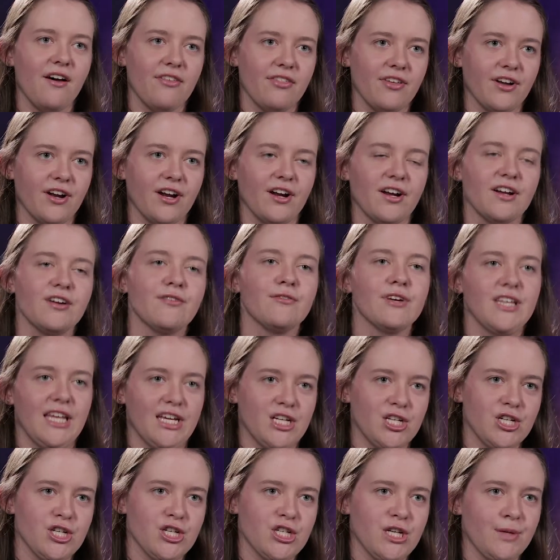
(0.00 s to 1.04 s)
other
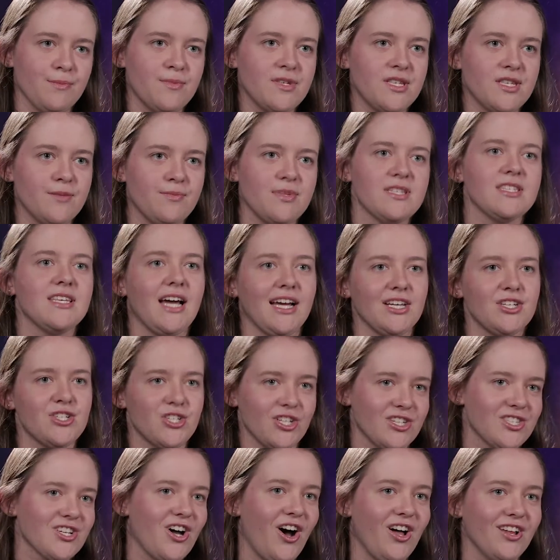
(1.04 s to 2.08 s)
relationships besides
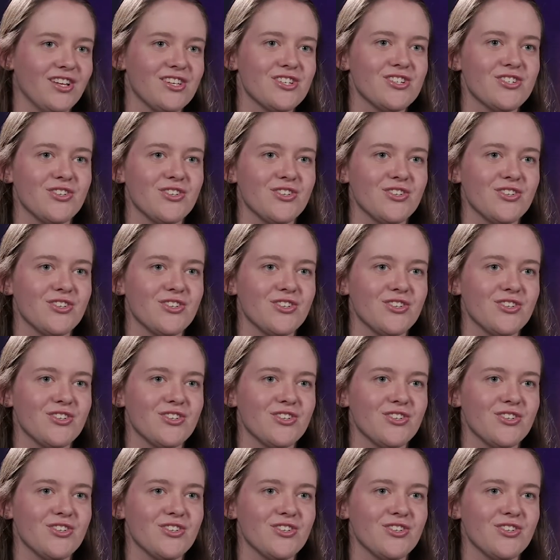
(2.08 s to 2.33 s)
just college